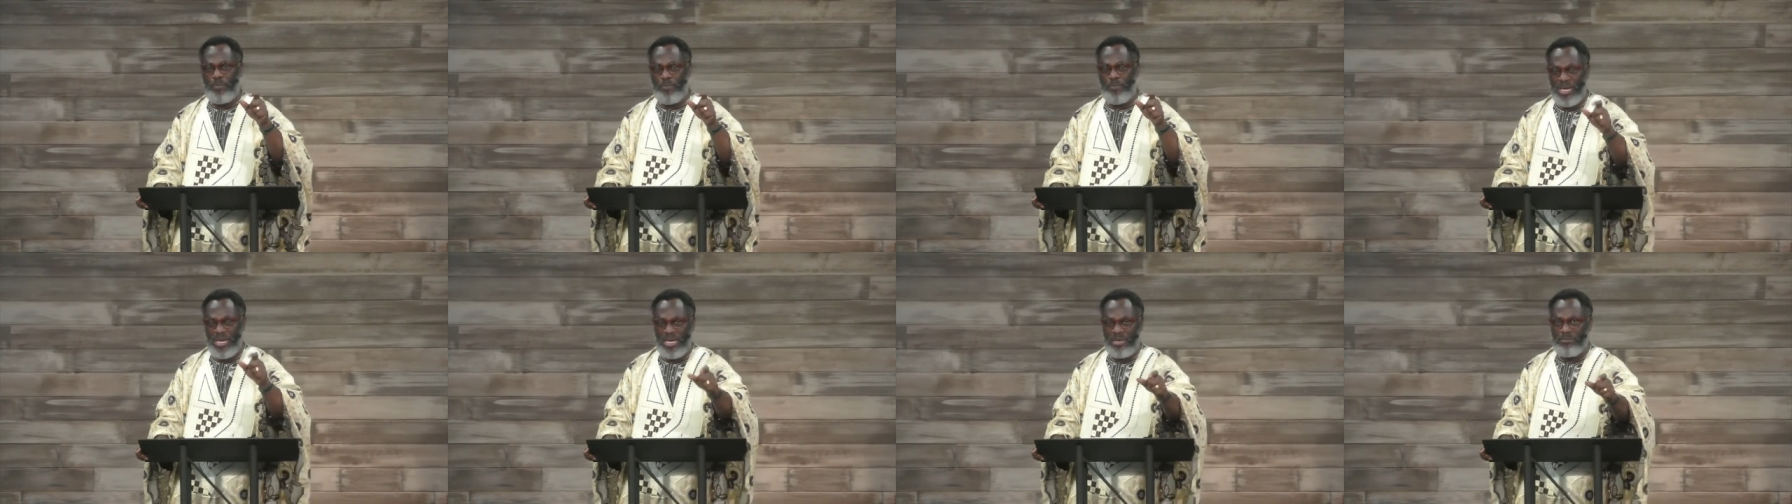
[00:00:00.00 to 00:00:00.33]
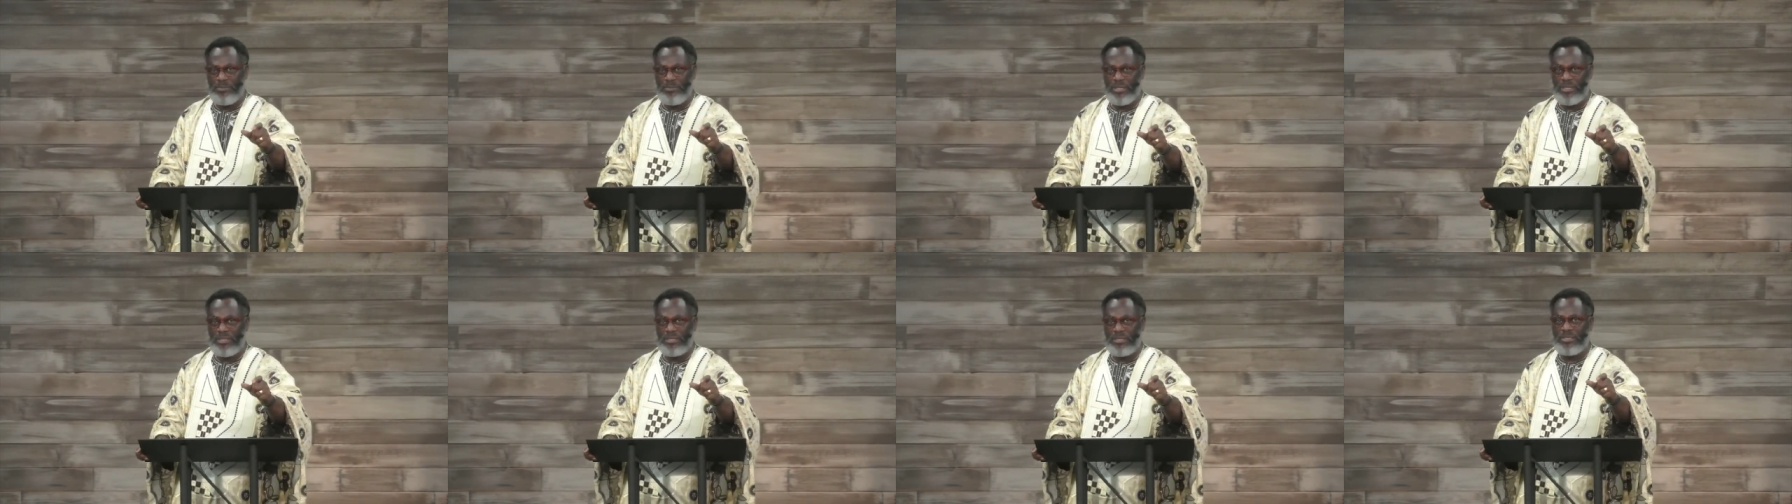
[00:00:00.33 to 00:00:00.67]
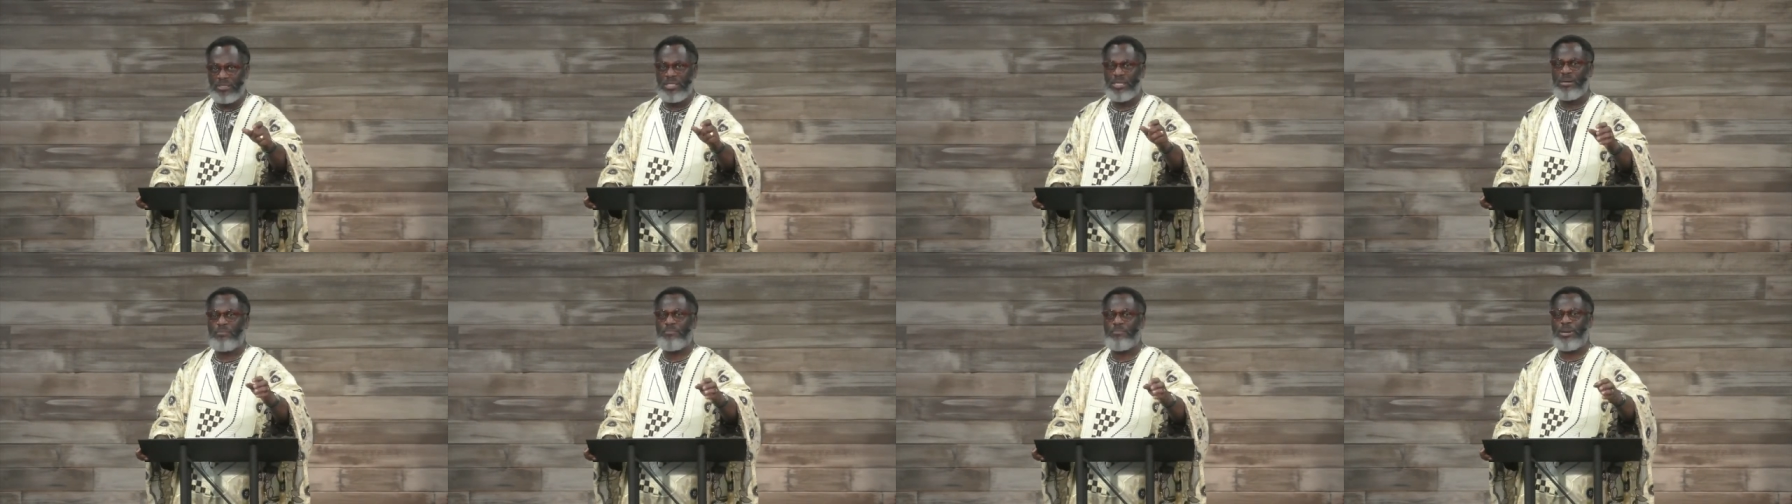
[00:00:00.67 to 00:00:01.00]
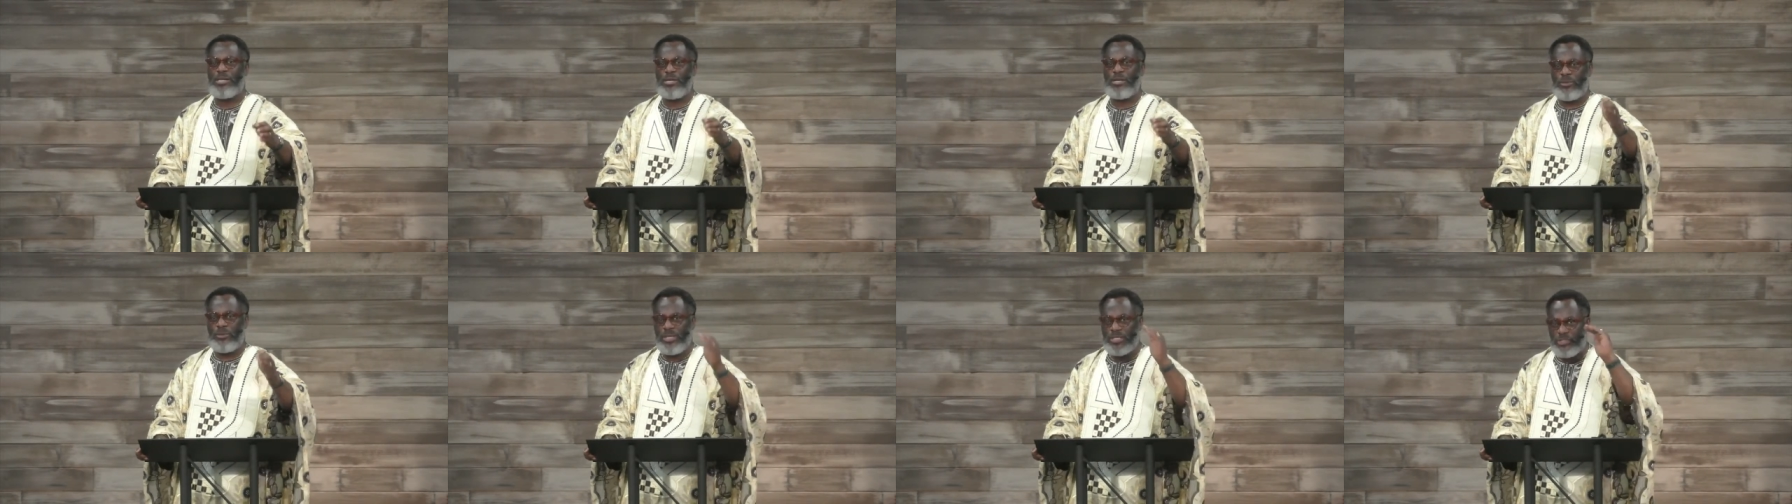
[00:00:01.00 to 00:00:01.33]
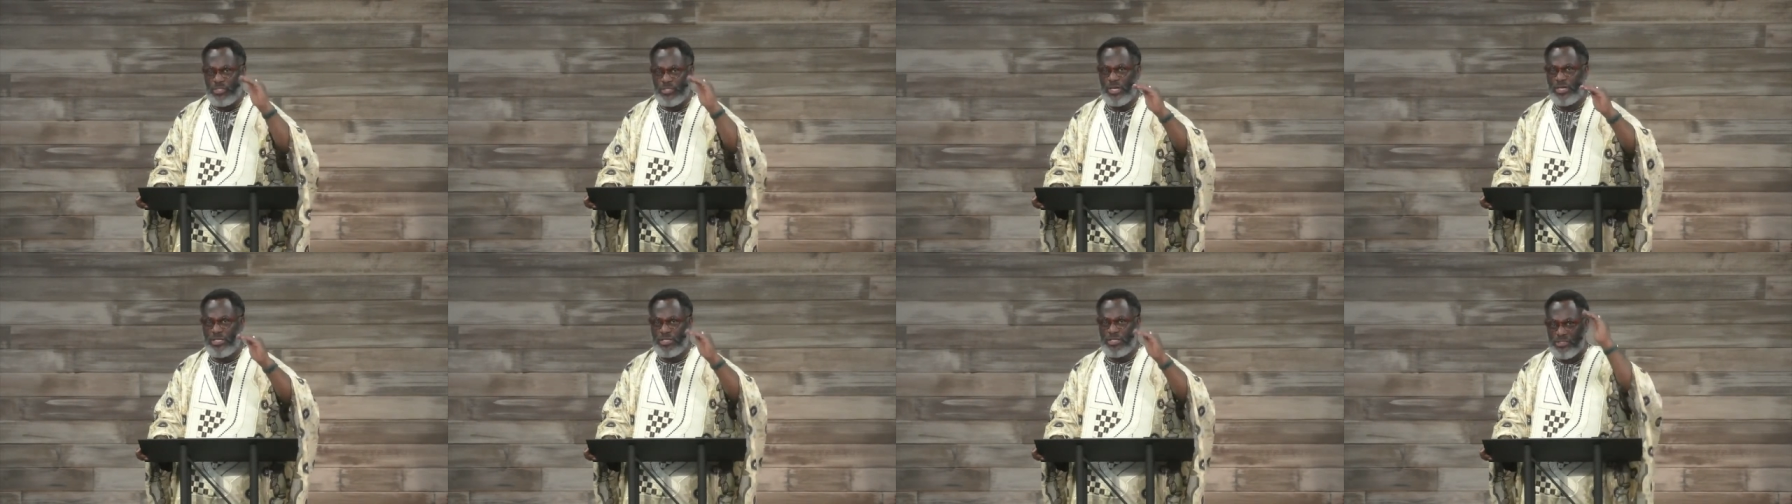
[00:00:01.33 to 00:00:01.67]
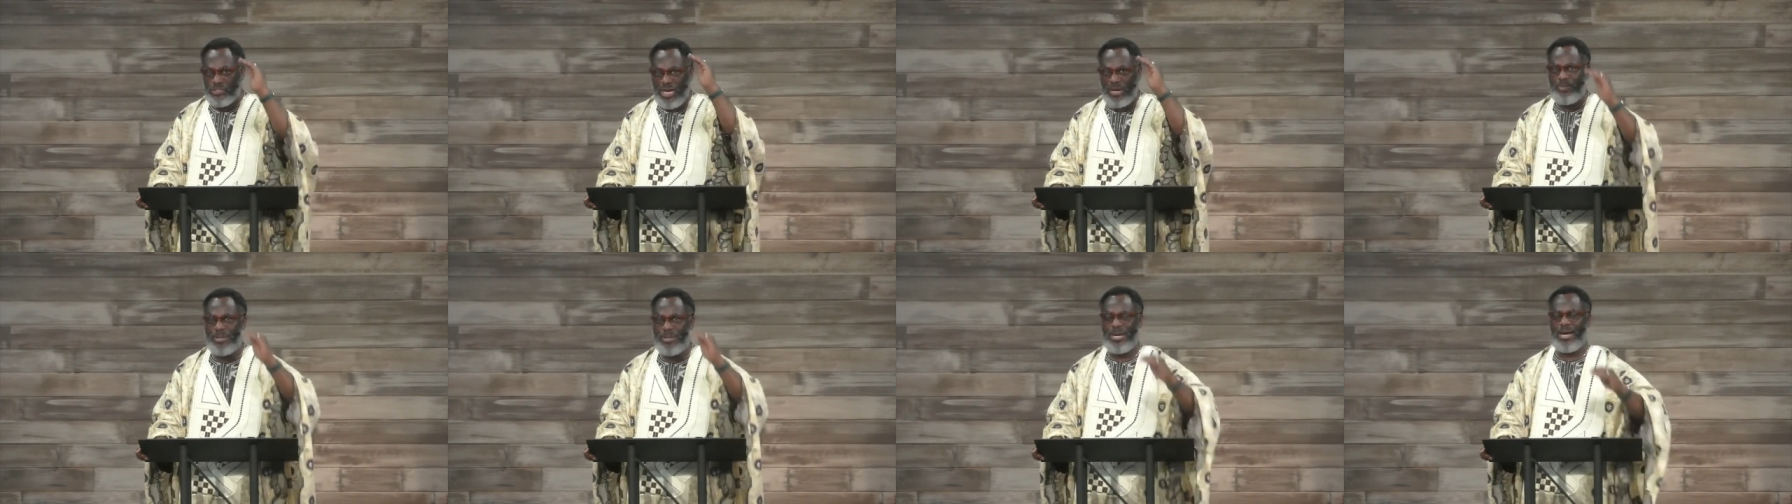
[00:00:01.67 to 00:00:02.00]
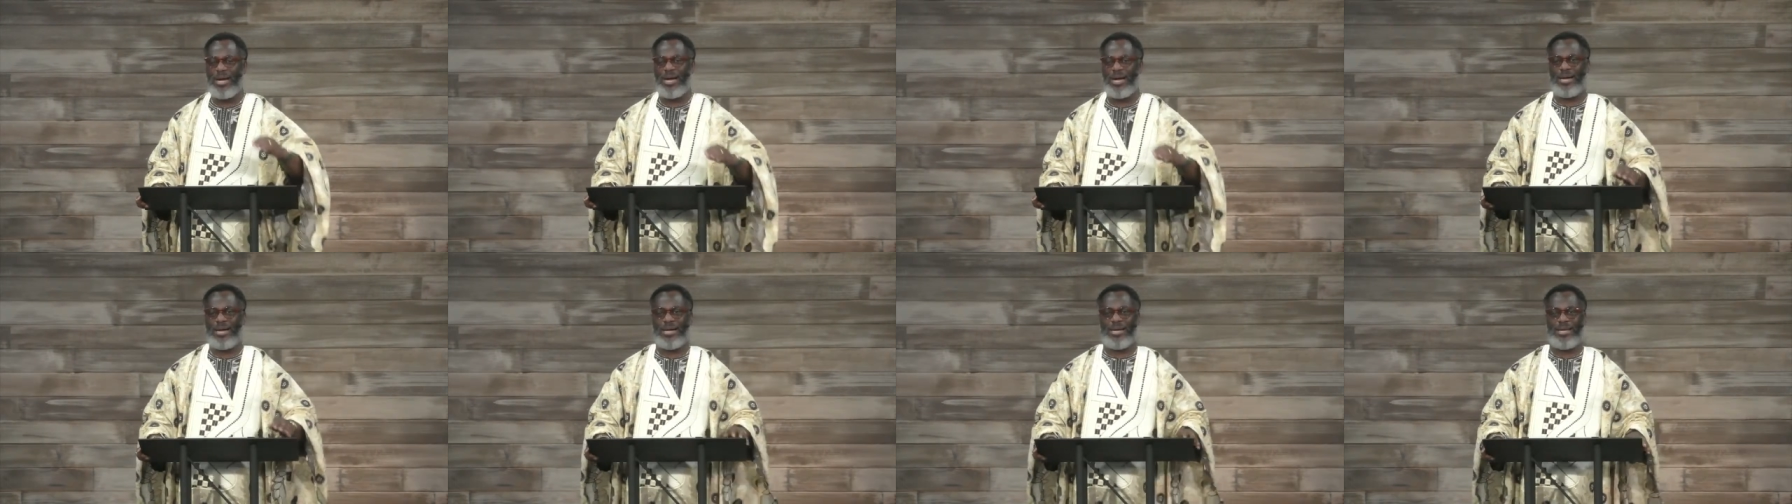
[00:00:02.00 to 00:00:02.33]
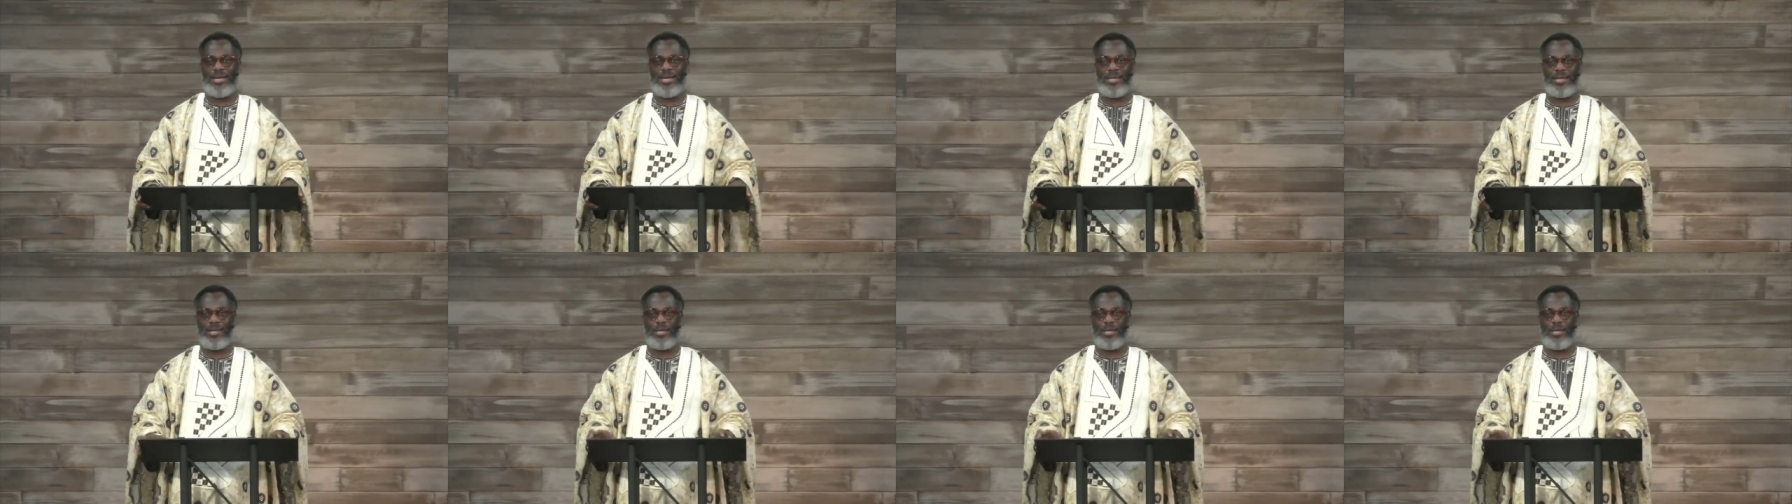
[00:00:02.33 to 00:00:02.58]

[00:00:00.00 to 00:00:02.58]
minimal, but your return shall be high.